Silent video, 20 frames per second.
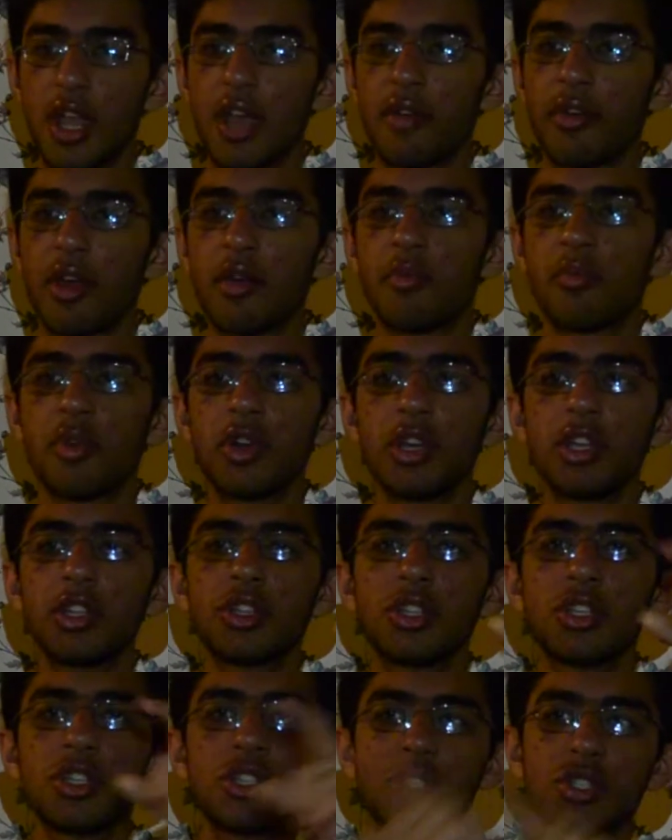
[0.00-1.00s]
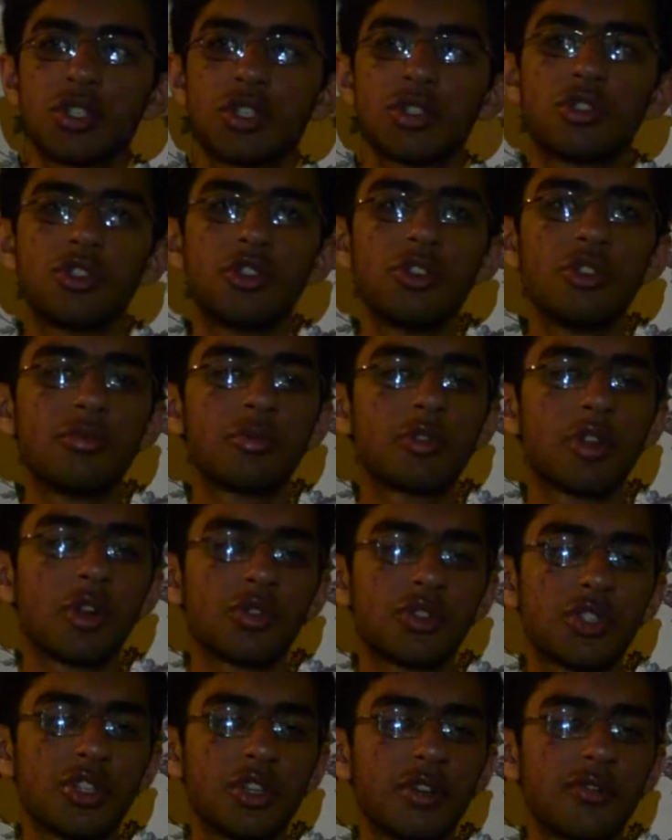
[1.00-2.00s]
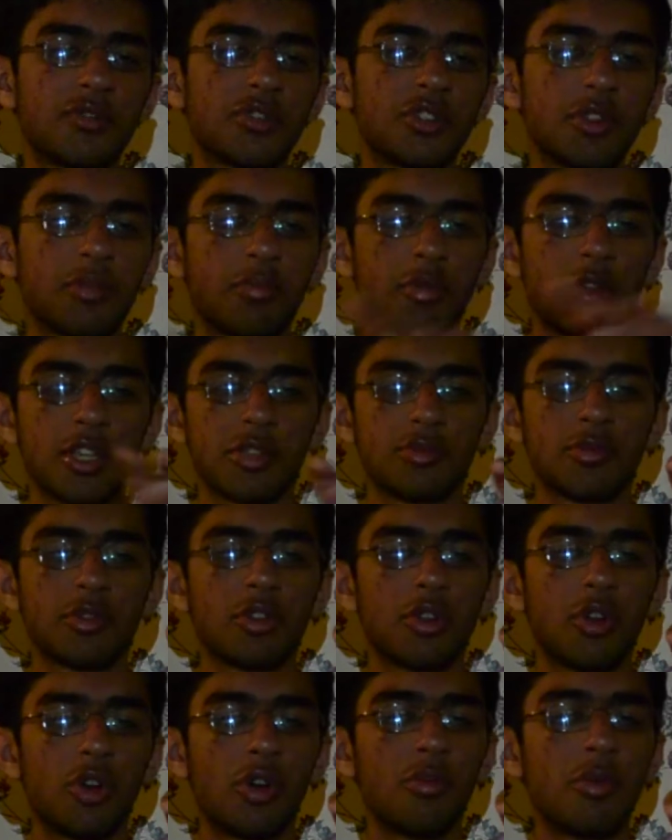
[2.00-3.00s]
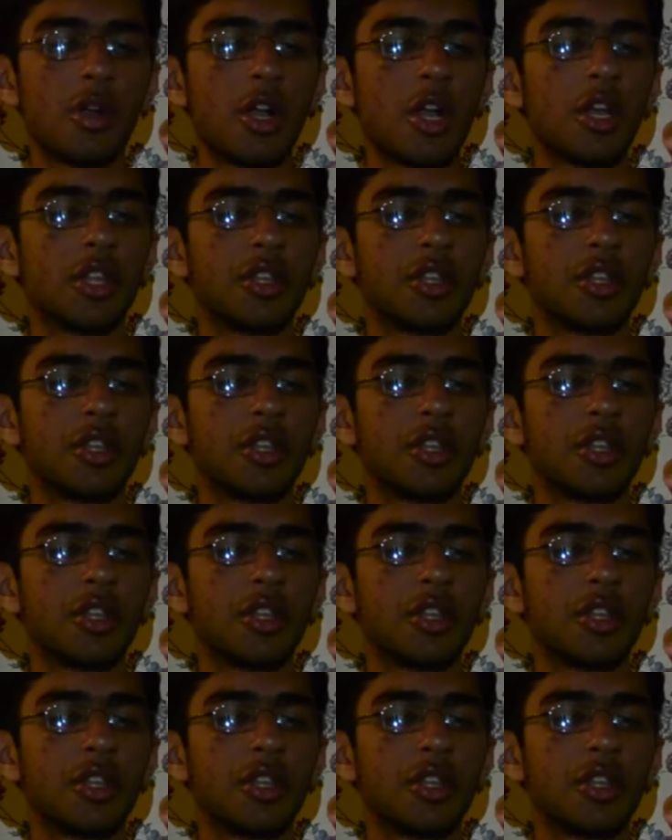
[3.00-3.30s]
if I bring this tube close enough to the plasma globe,